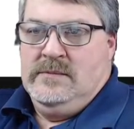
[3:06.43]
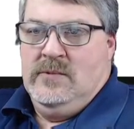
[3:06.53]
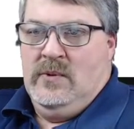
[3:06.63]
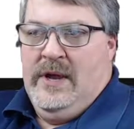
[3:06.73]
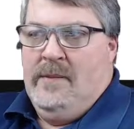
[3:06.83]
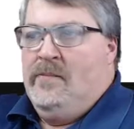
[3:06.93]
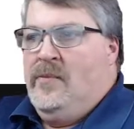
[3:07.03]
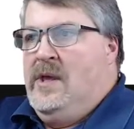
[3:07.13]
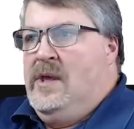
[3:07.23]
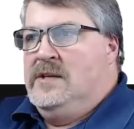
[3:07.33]
Okay,
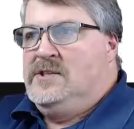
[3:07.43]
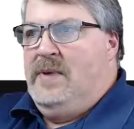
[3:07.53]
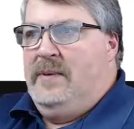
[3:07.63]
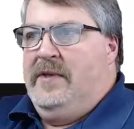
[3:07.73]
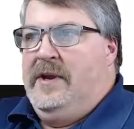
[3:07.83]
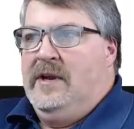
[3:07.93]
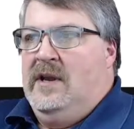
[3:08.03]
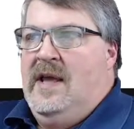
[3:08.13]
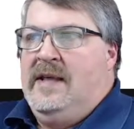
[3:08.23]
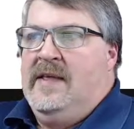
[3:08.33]
so maybe they didn't
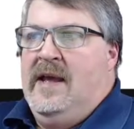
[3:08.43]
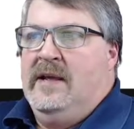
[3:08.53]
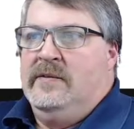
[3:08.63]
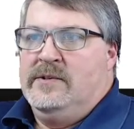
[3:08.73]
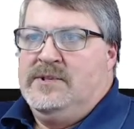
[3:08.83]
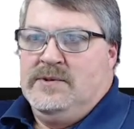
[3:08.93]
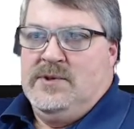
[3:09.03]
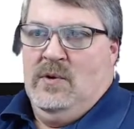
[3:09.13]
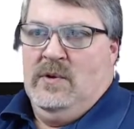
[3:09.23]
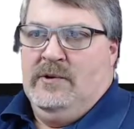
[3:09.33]
like that and they're still
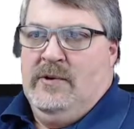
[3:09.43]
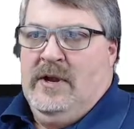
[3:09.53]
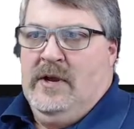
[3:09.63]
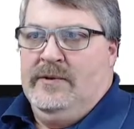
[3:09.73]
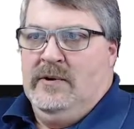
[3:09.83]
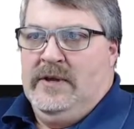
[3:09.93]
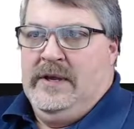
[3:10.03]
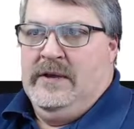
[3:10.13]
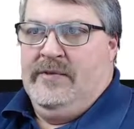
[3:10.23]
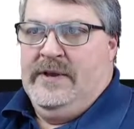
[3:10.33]
scrolling around, they're looking
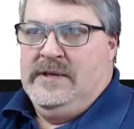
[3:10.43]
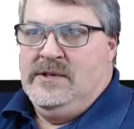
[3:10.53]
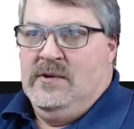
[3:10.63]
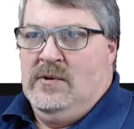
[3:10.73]
at things that are on the